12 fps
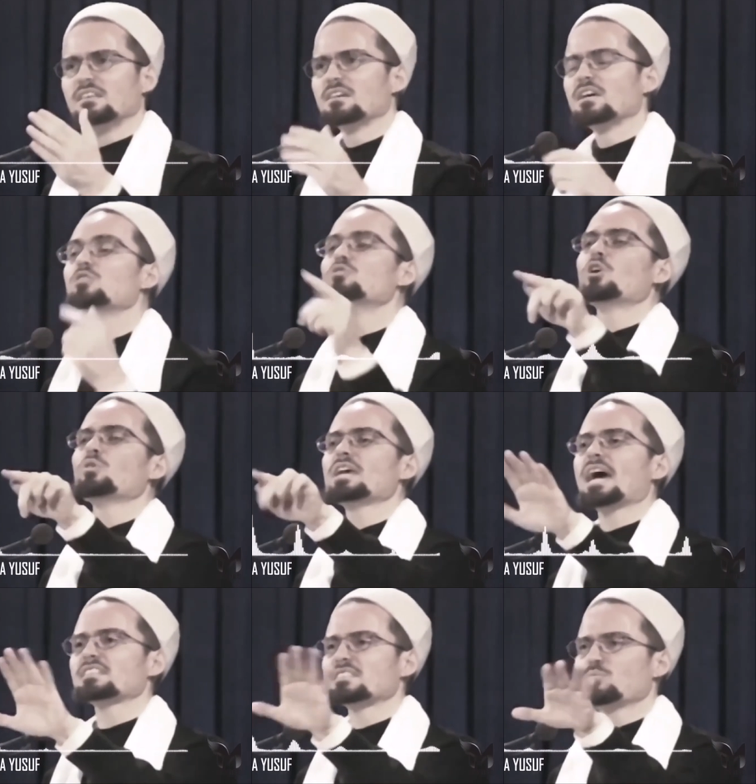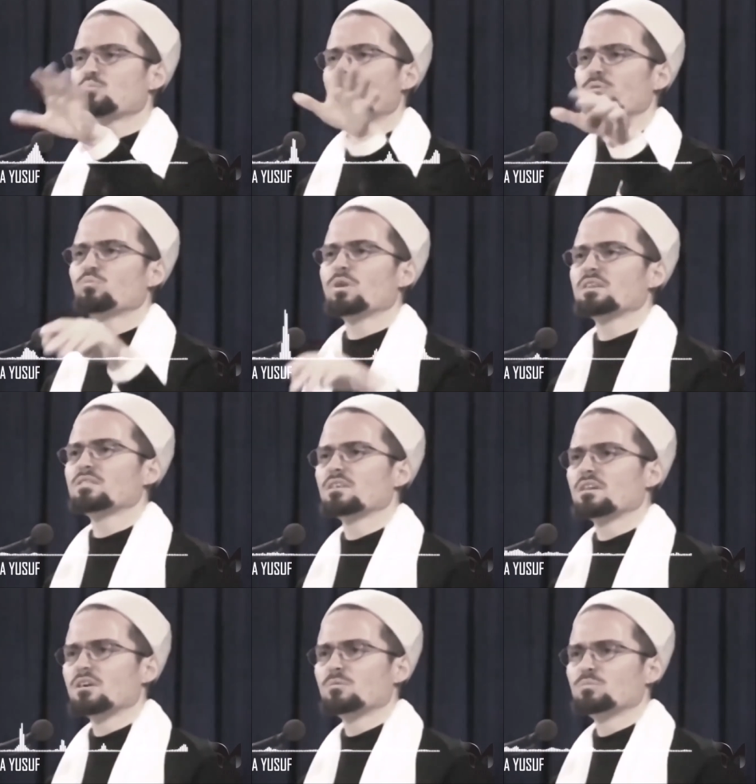no, he asked him what, what
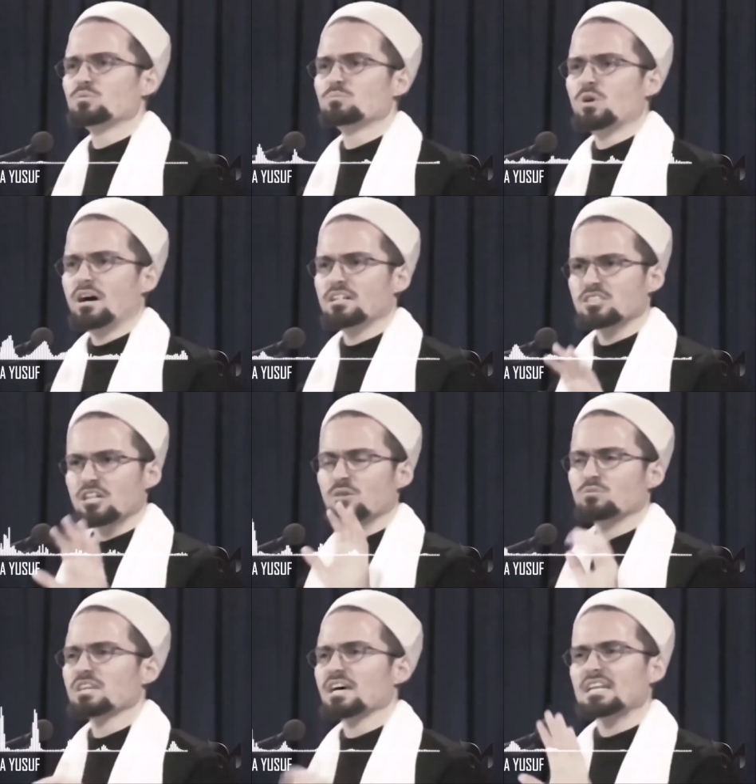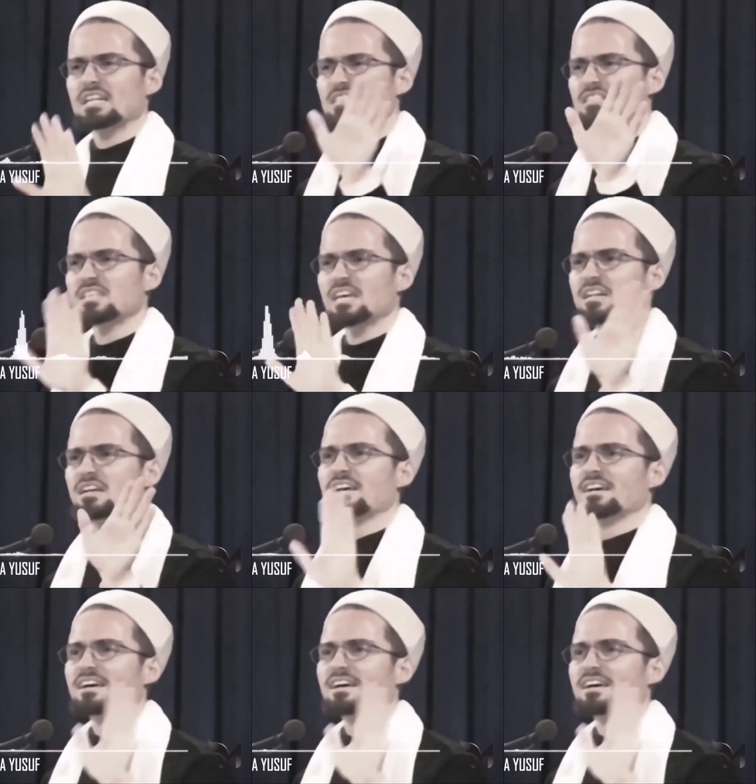her mu'ashara was like, and he said,